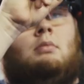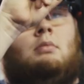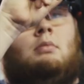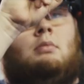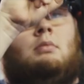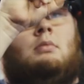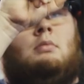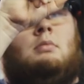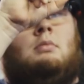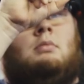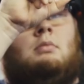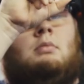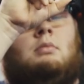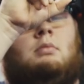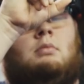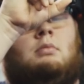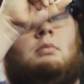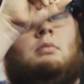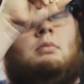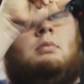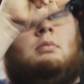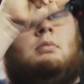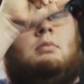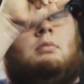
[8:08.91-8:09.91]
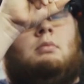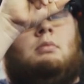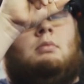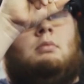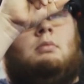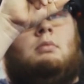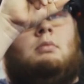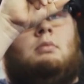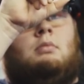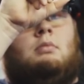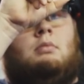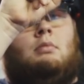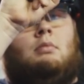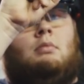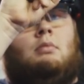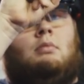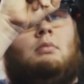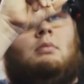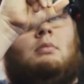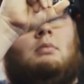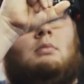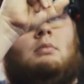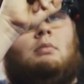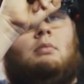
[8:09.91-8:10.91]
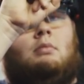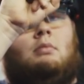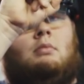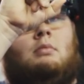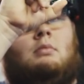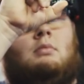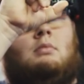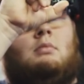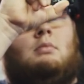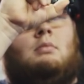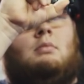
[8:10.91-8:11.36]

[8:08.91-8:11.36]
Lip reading: No words are spoken by the person on screen.